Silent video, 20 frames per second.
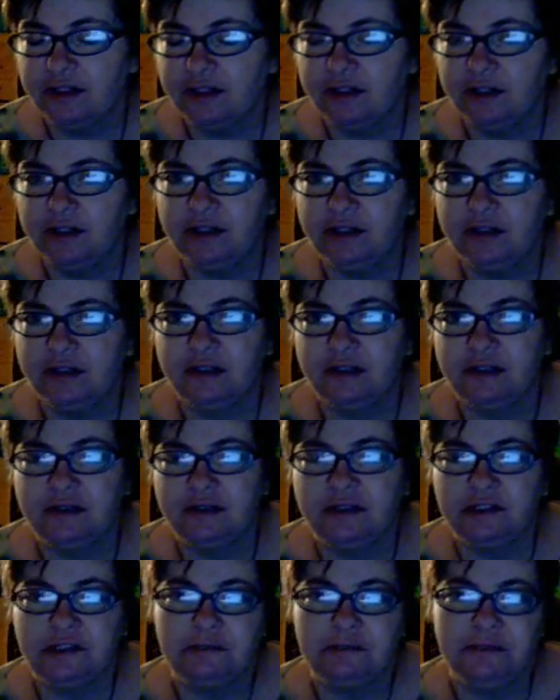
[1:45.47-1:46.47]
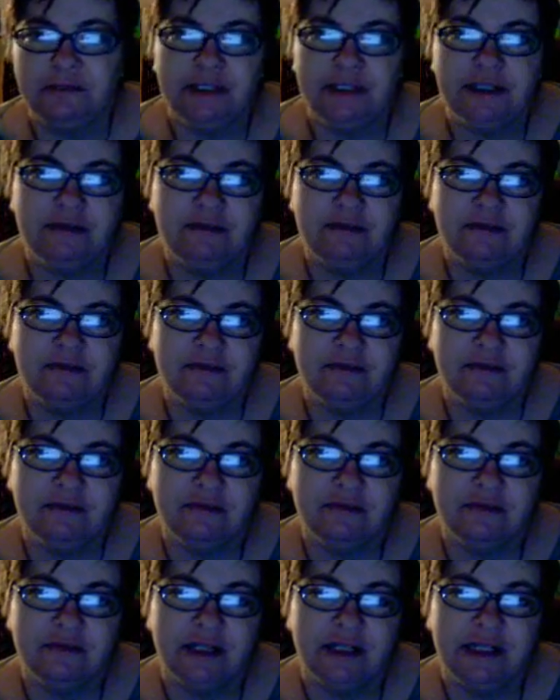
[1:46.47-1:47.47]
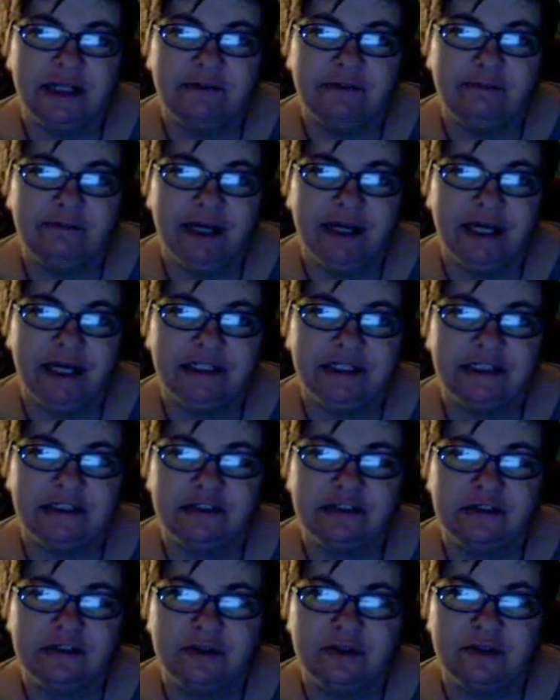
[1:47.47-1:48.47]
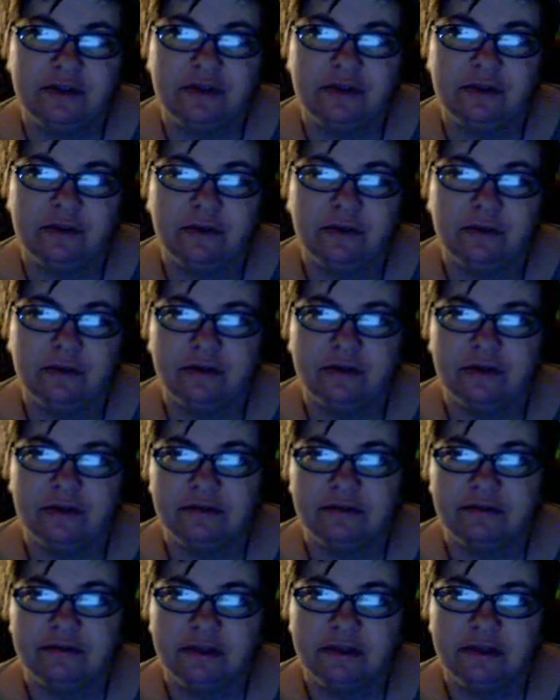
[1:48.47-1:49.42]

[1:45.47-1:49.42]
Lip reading: and tell me that I have panic disorder, or